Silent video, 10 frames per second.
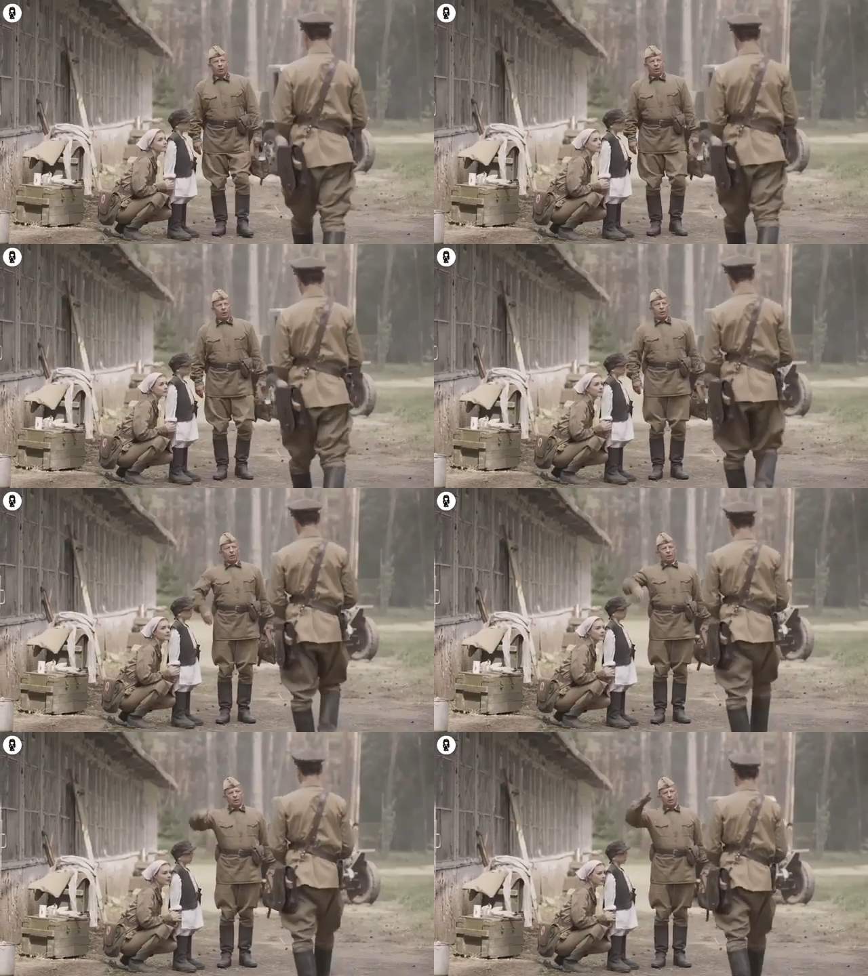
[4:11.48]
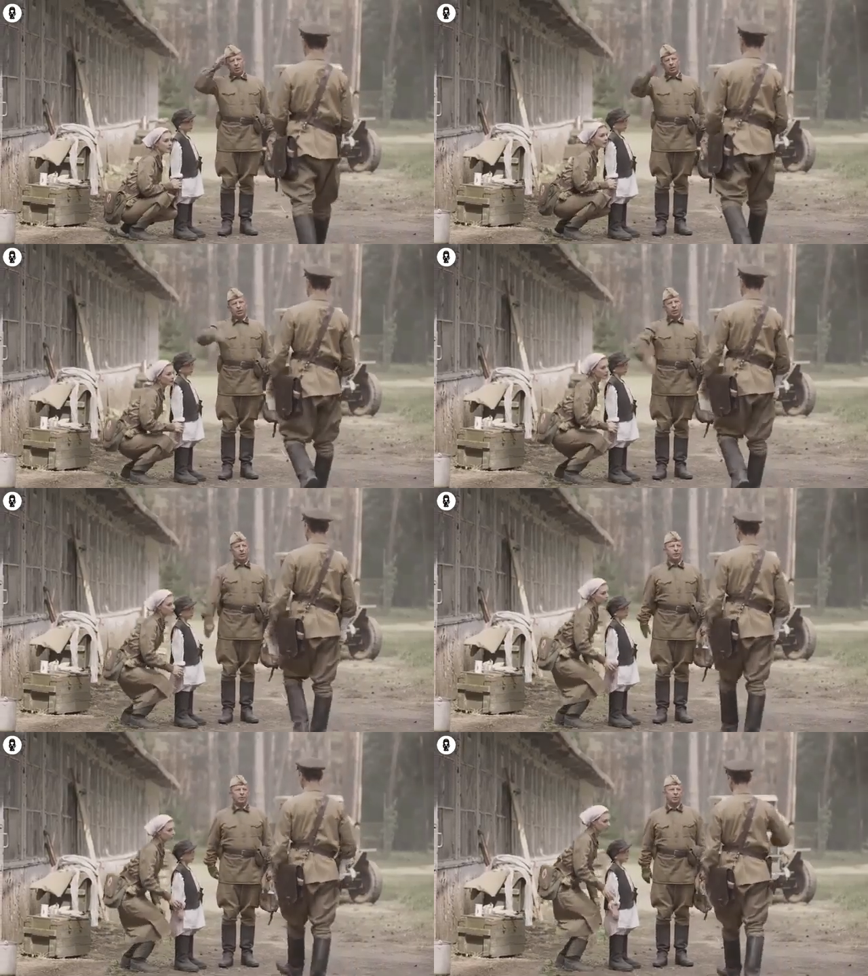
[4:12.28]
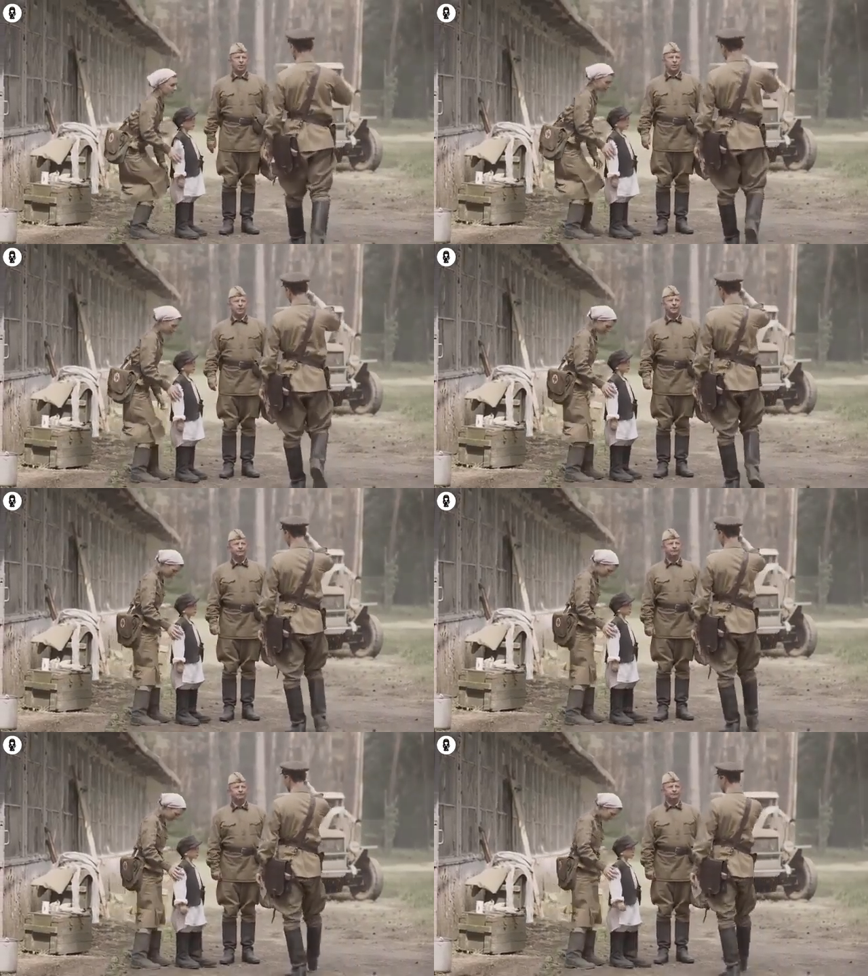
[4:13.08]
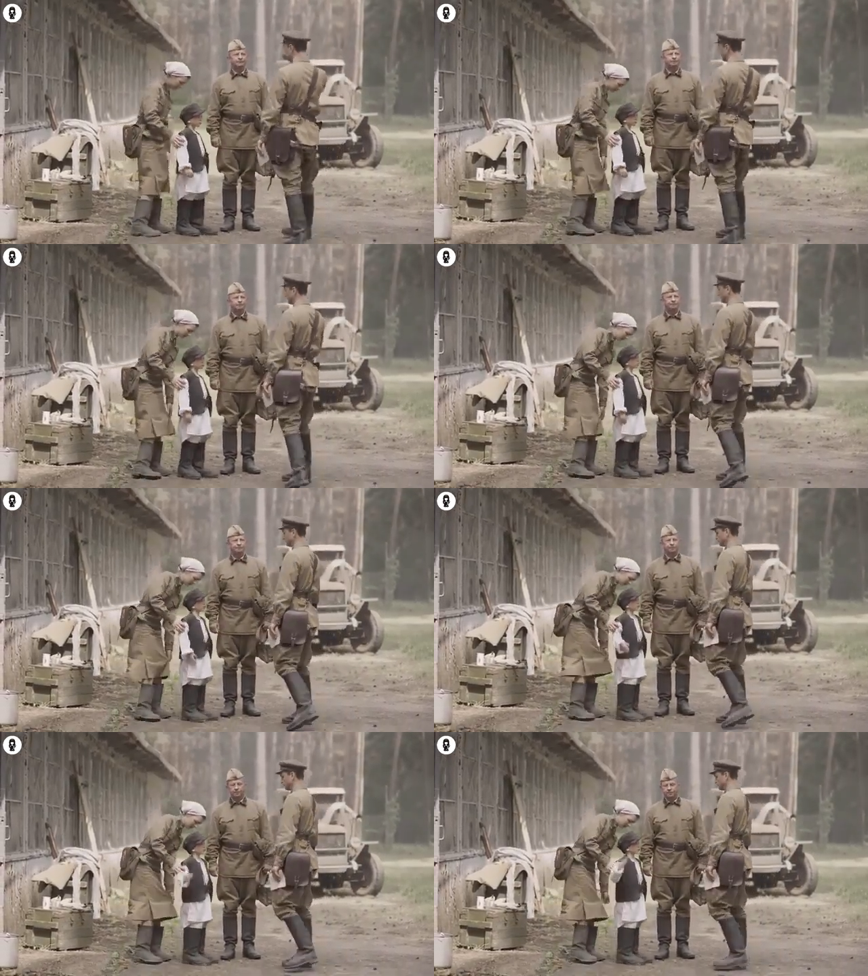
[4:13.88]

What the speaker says: (no speaker visible)